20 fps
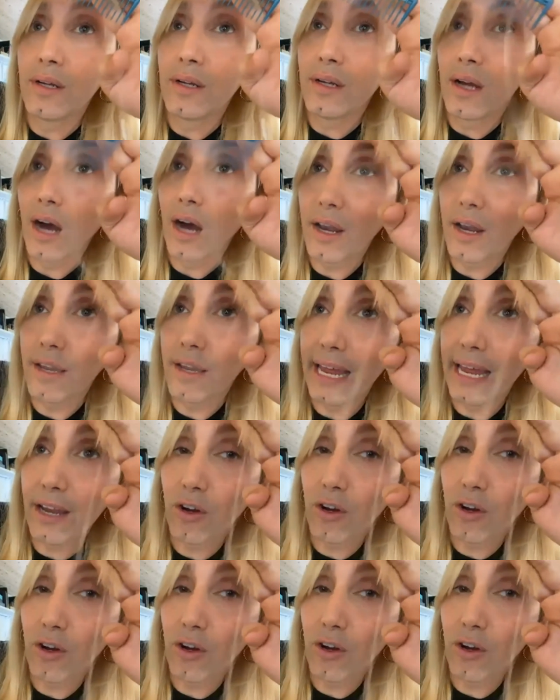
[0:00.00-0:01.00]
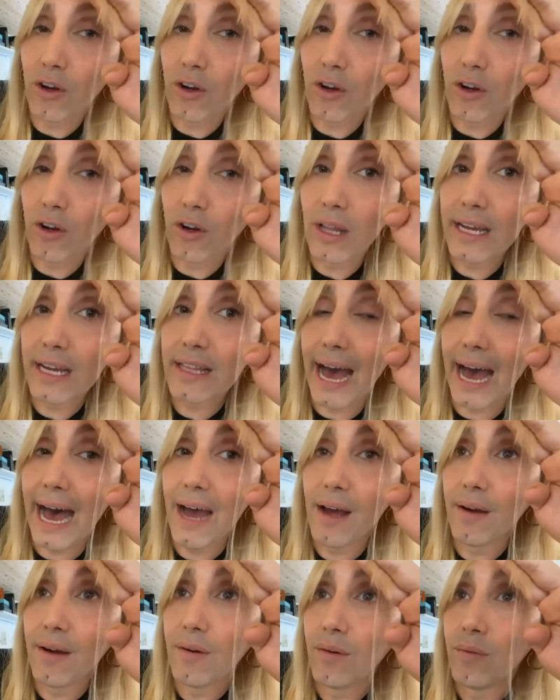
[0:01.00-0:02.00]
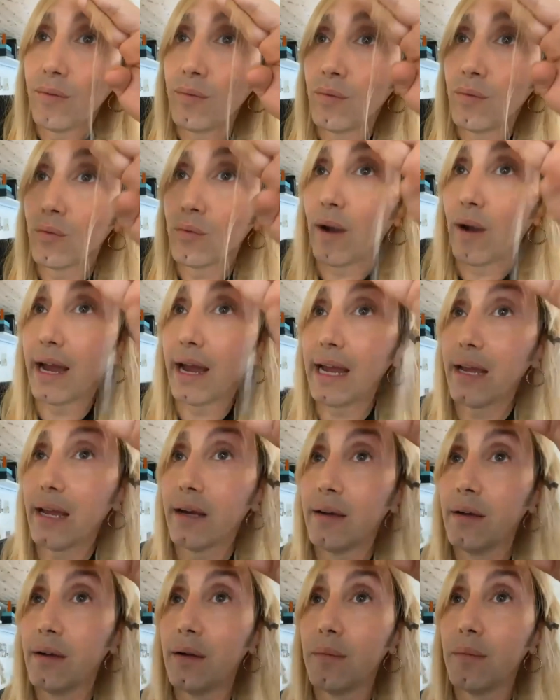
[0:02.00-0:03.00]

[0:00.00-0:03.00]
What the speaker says: on an angle like that, right?